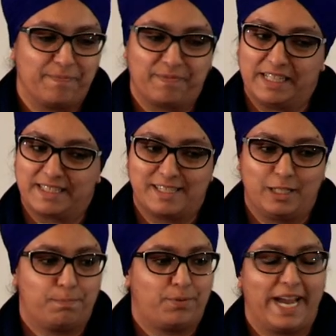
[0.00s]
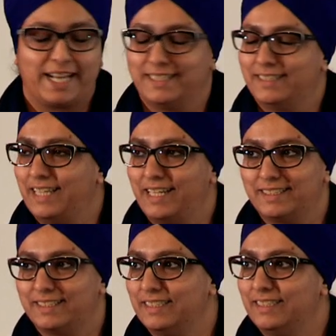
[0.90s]
it's still a practice that
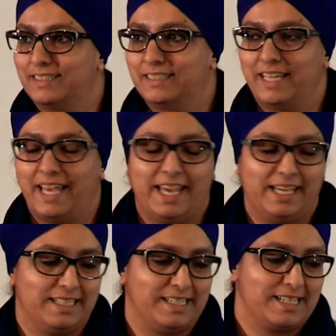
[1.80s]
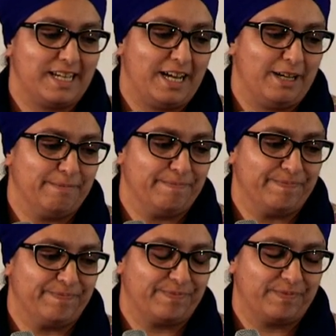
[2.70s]
exists and
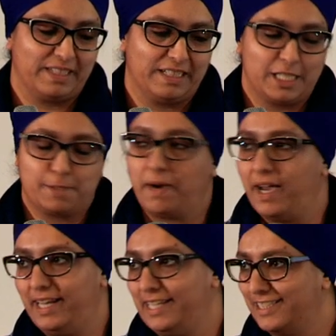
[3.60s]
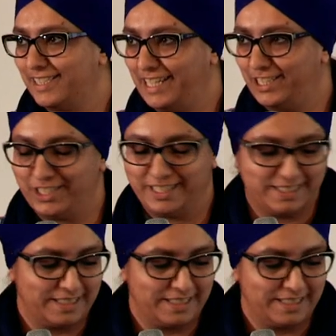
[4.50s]
despite legislation.